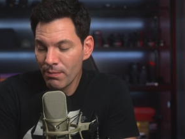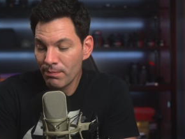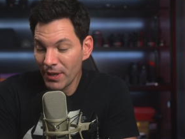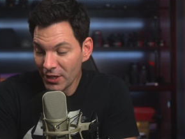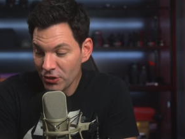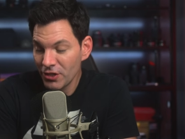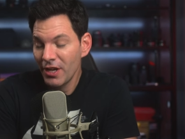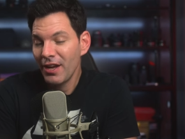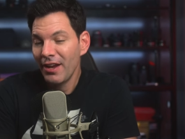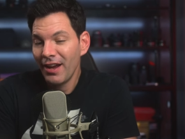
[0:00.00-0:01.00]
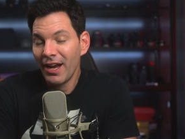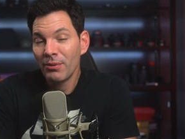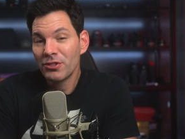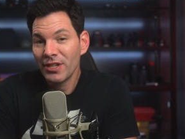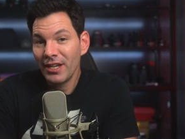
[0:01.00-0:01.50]
But I
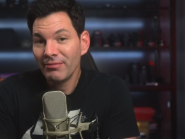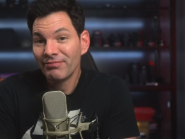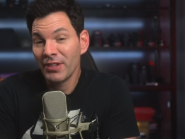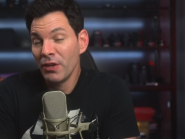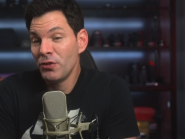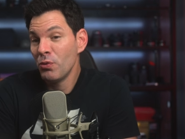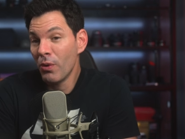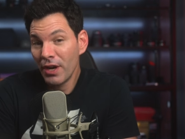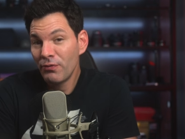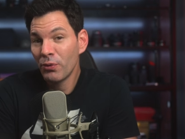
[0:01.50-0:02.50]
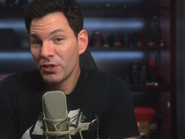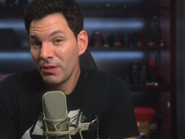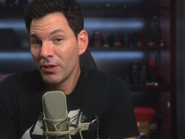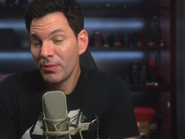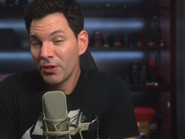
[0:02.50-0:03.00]
would say if you want a 14
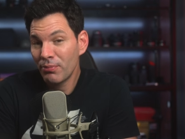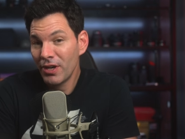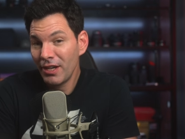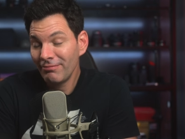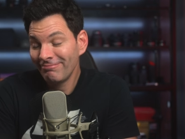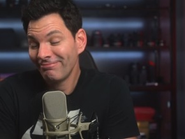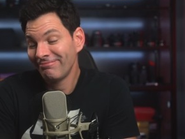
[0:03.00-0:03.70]
millimeter prime,